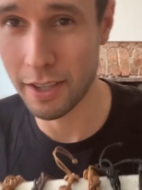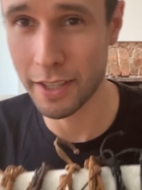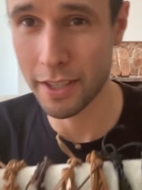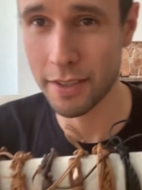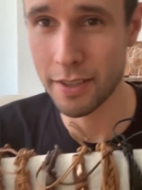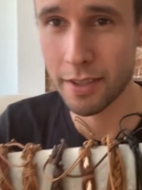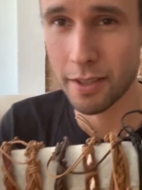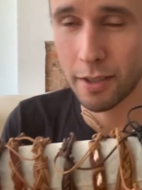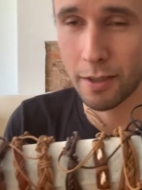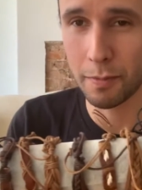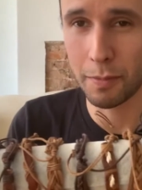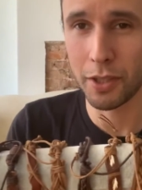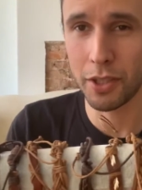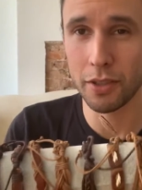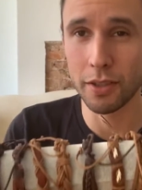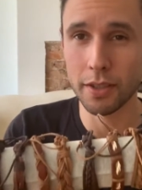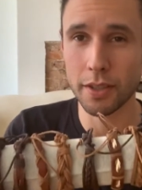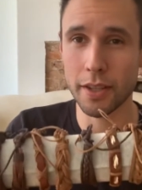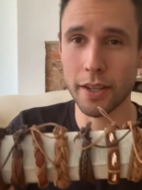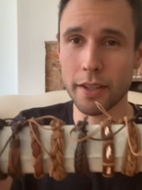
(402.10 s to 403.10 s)
consider to be
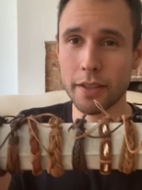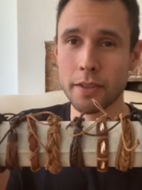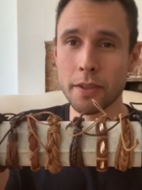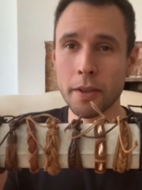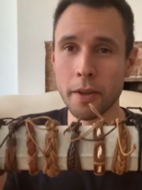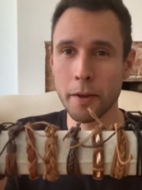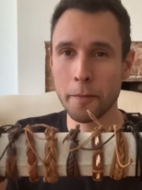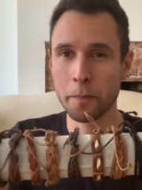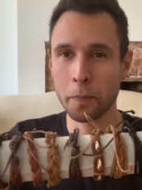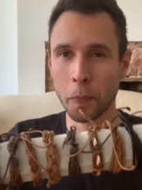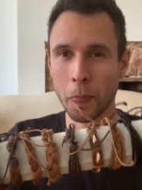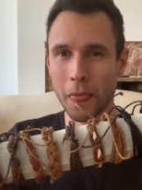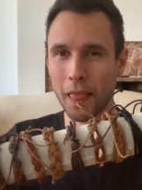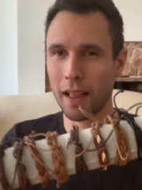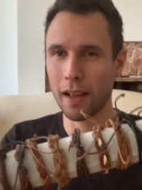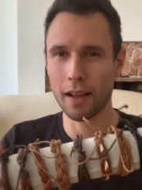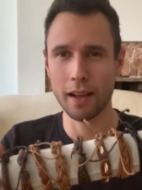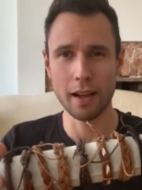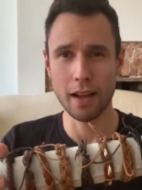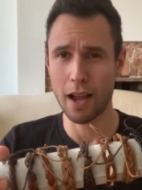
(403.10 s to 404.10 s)
unisex.
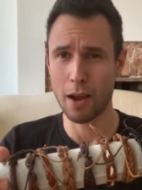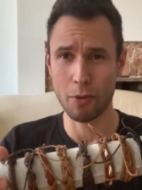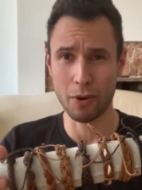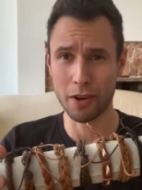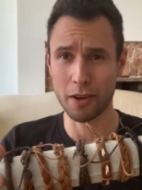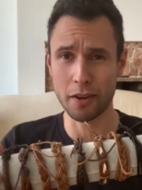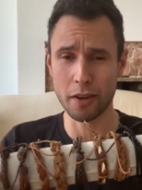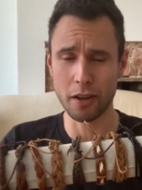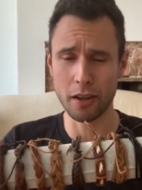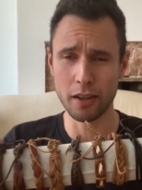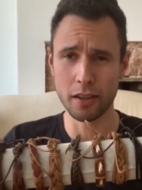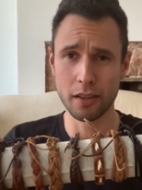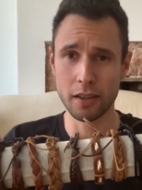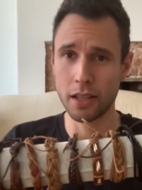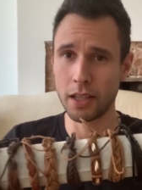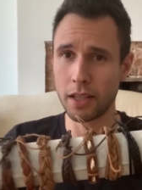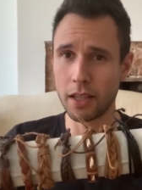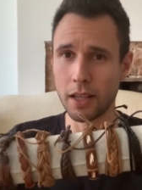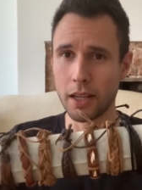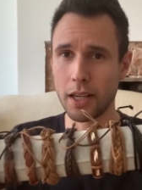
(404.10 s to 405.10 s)
I wear it all,
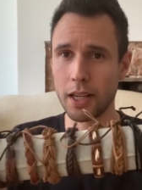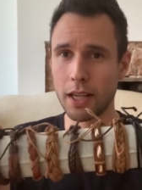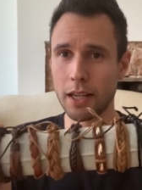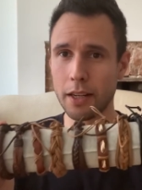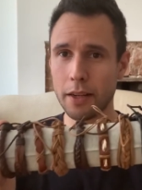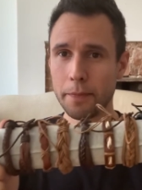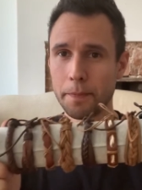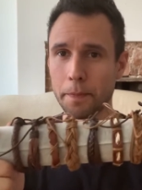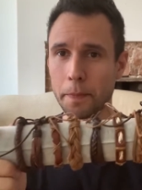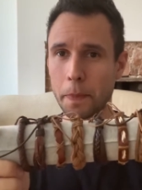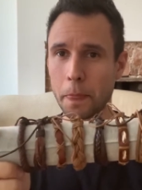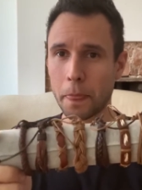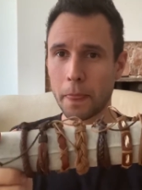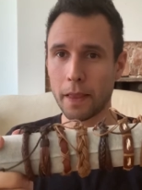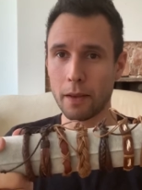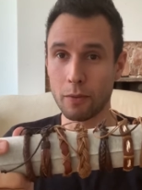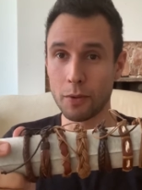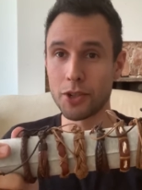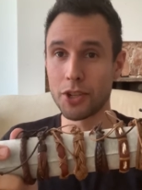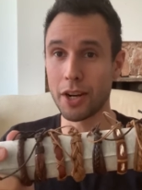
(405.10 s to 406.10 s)
um,
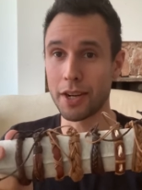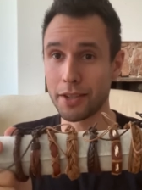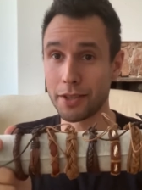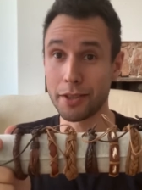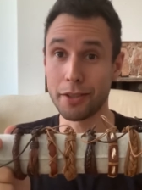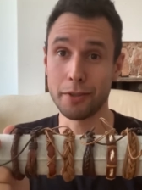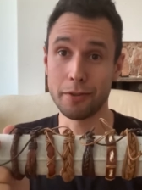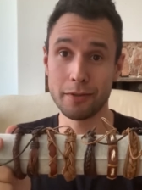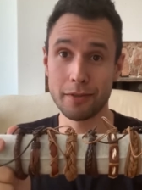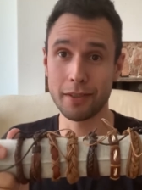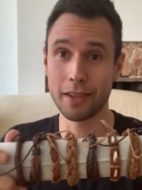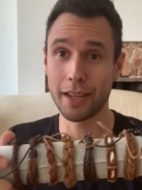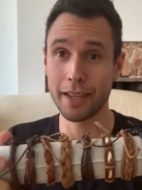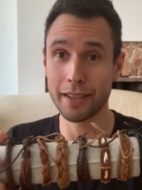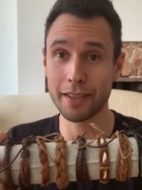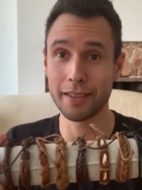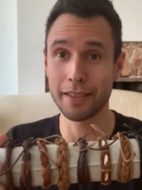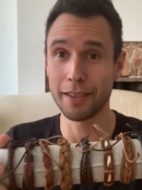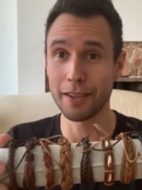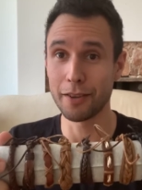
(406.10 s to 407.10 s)
which I do.
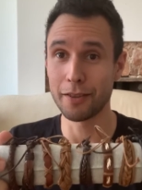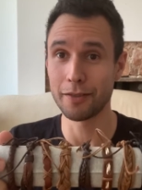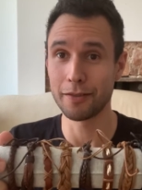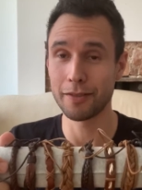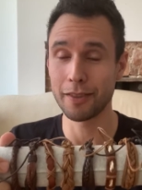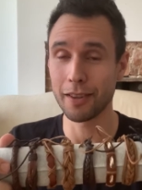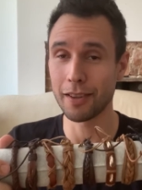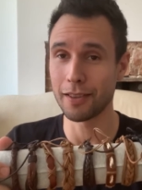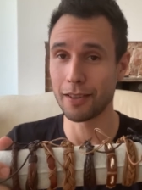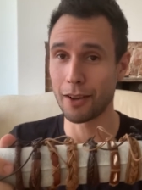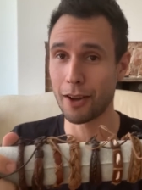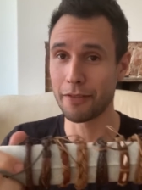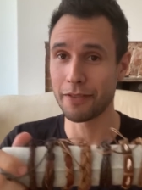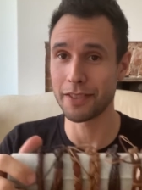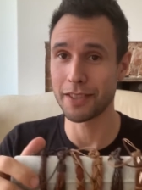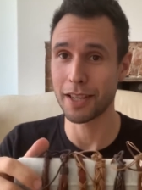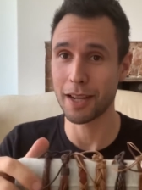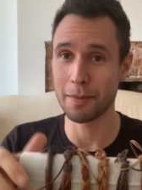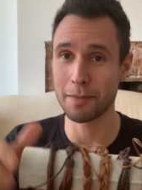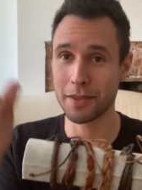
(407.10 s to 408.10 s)
Like, you know,
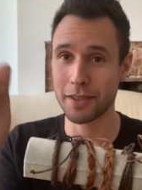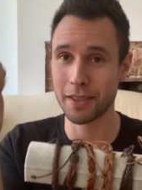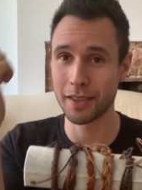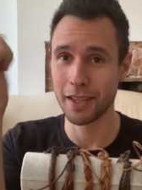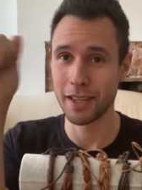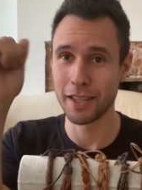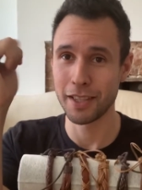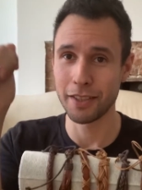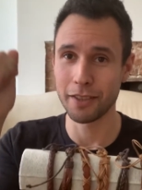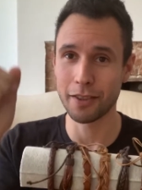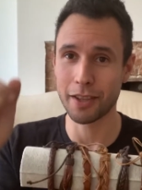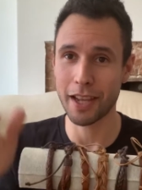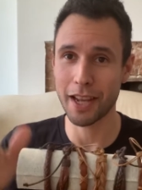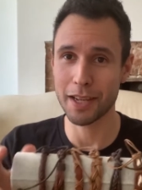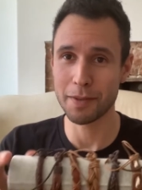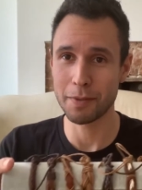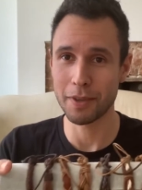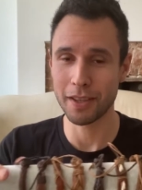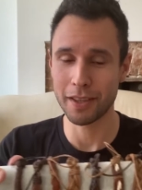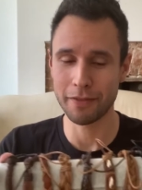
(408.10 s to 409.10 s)
oftentimes you'll
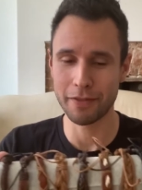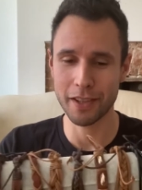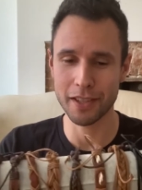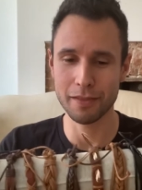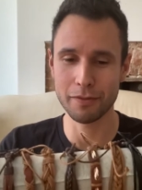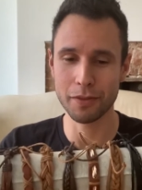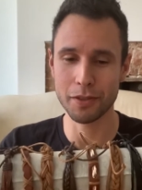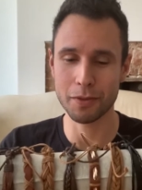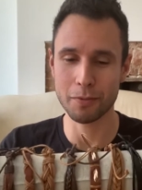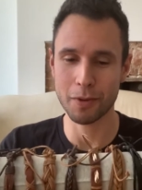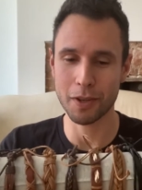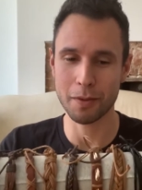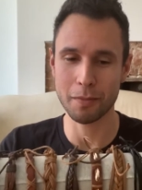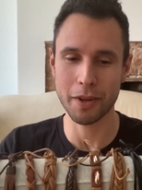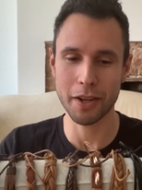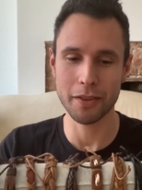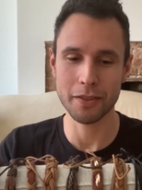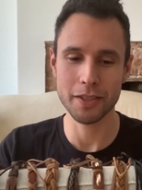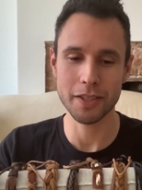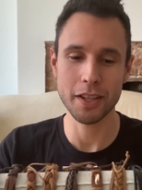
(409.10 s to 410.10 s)
catch me at the festivals wearing
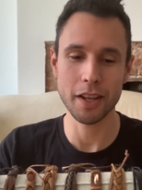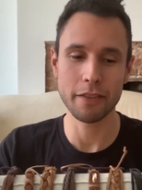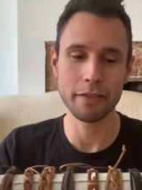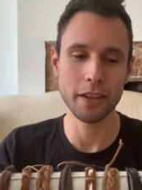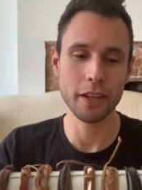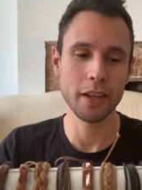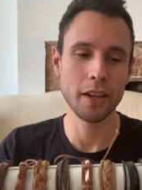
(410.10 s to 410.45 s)
my own stuff.